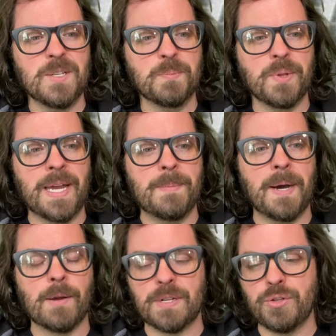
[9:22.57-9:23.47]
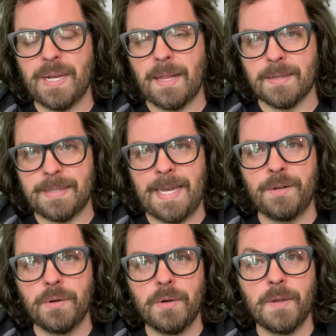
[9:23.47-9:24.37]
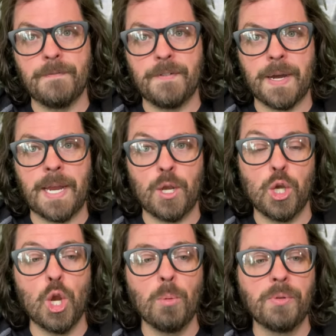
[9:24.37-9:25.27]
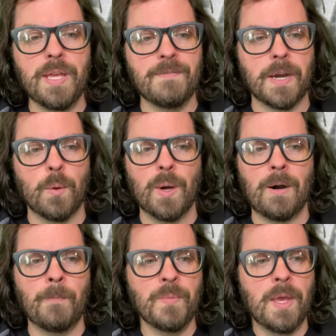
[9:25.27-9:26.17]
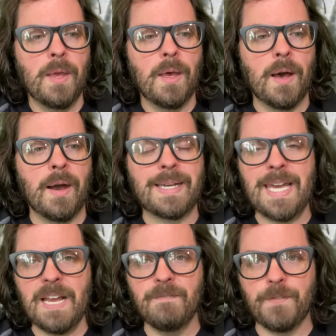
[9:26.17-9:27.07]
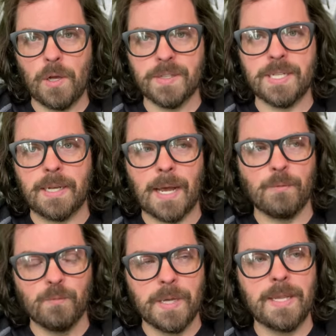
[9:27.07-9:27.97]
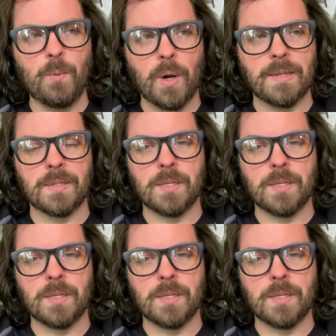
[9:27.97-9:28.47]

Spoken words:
is played by Richard Alexander, very nobly, very well. King Vulton. I really wanted to